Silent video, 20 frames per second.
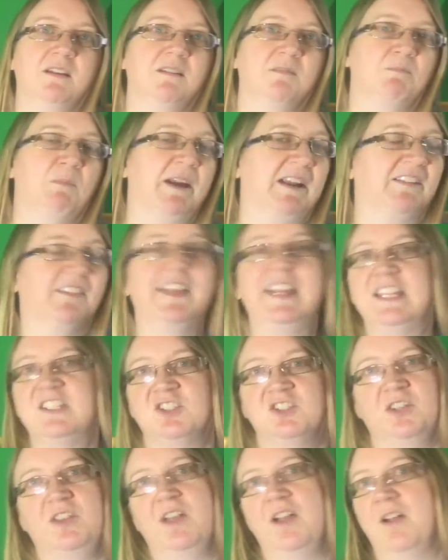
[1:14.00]

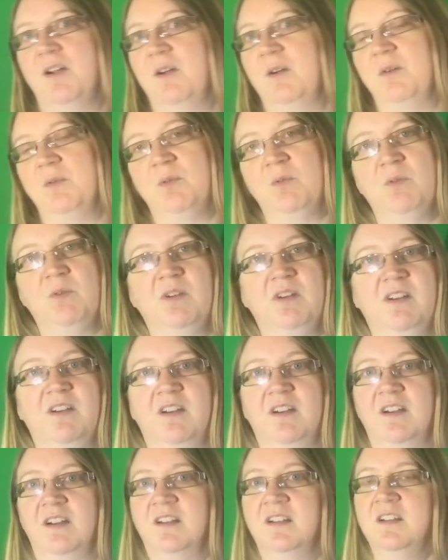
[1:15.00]
Michelangelo
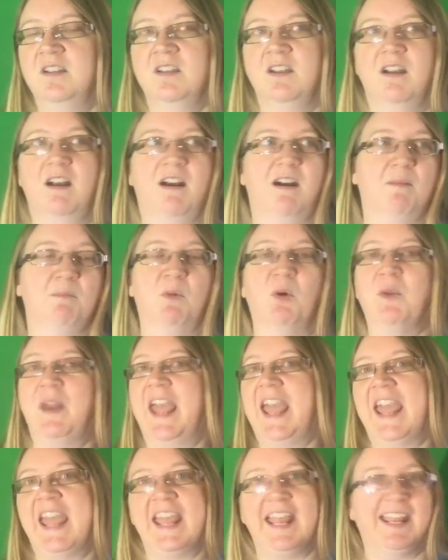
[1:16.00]
or
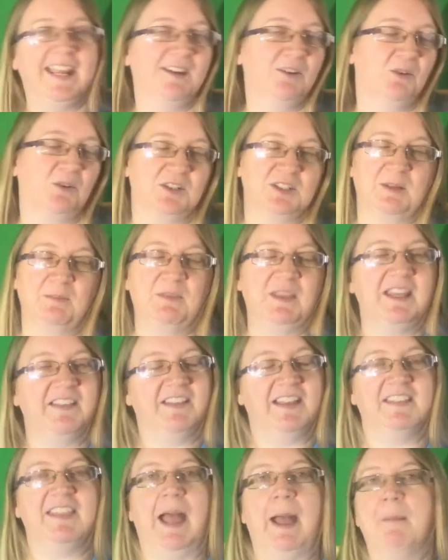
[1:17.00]
Monet or something
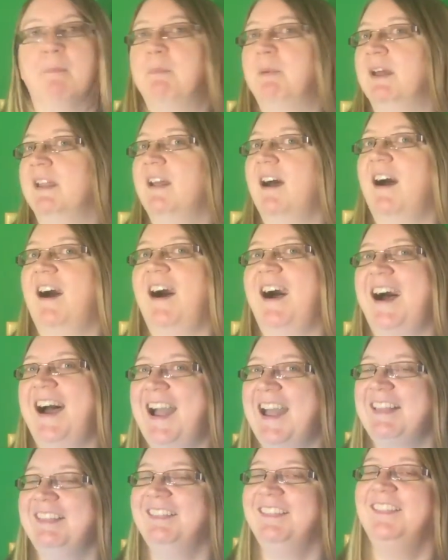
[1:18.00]
like that. But
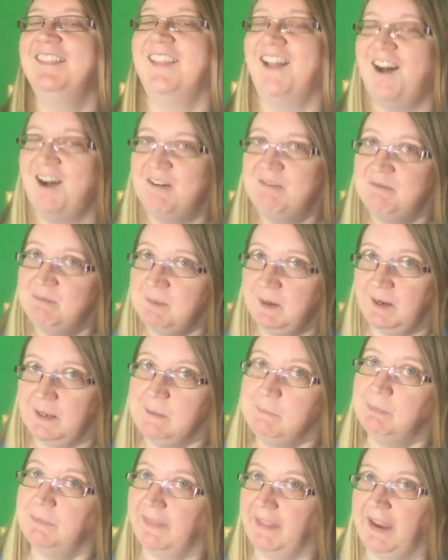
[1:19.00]
I love Mary
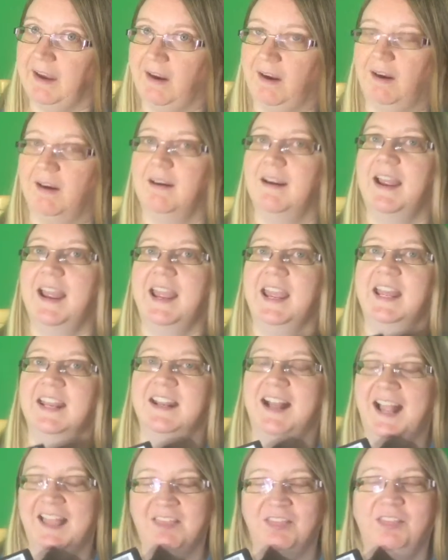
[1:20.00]
Blair and
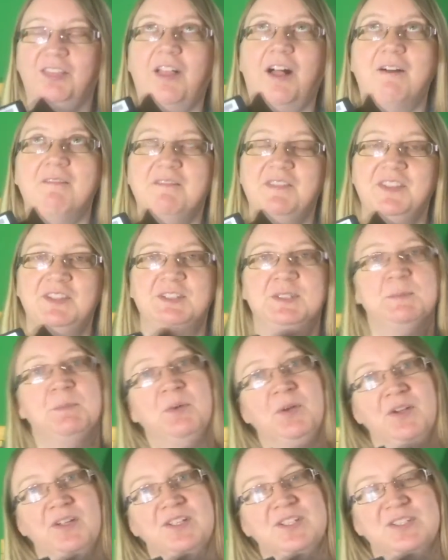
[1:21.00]
I love this
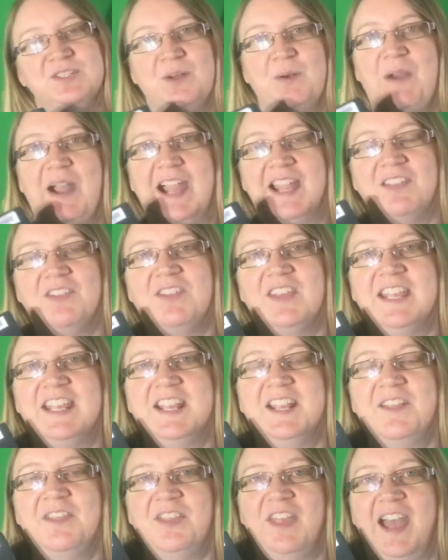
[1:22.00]
book. So I
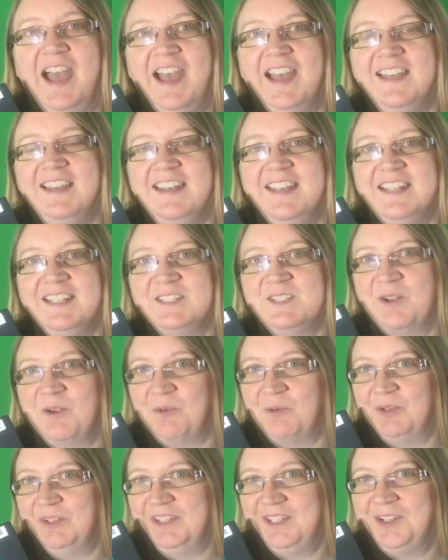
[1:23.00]
think that it's a
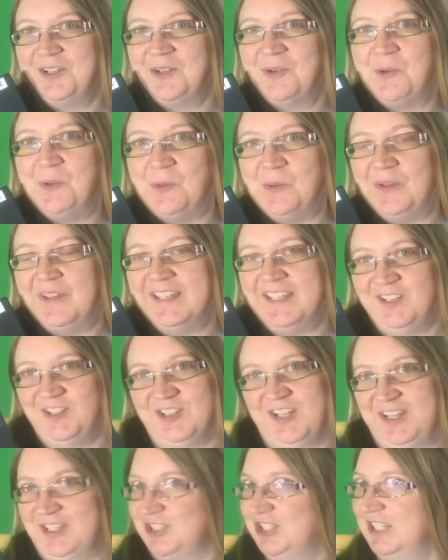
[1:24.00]
really cool
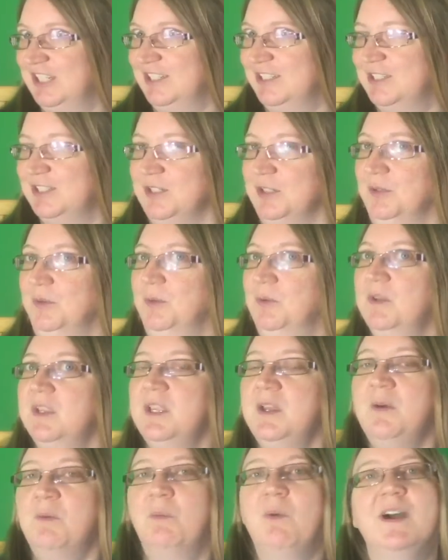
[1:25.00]
introduction to
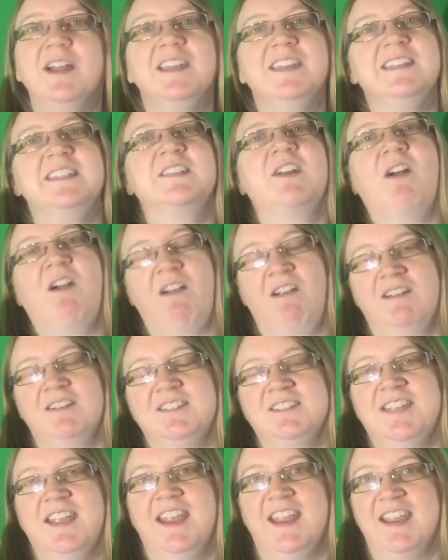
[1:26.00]
what is
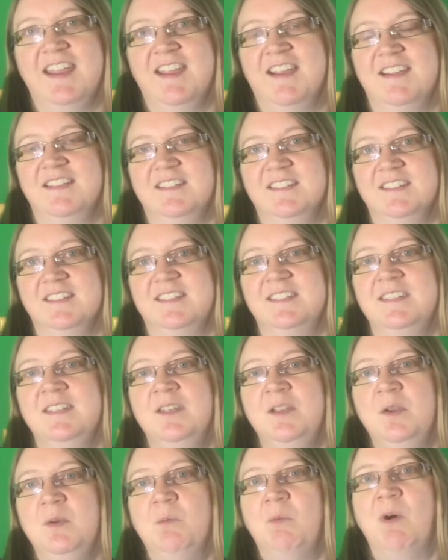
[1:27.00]
art and
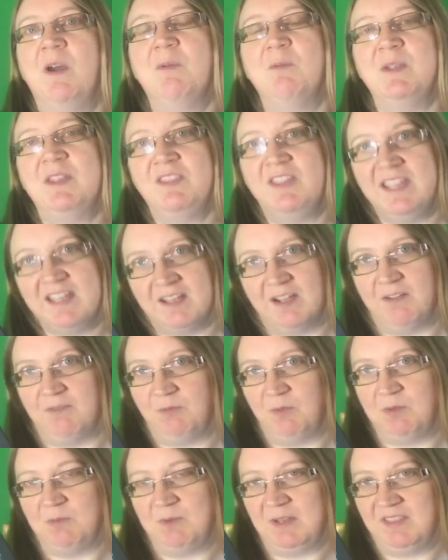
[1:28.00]
what we think of
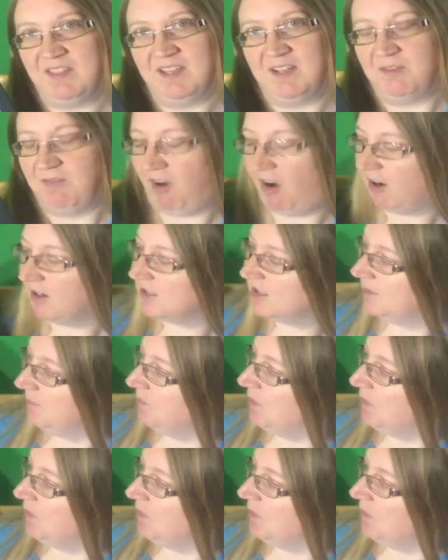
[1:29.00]
when we think of art.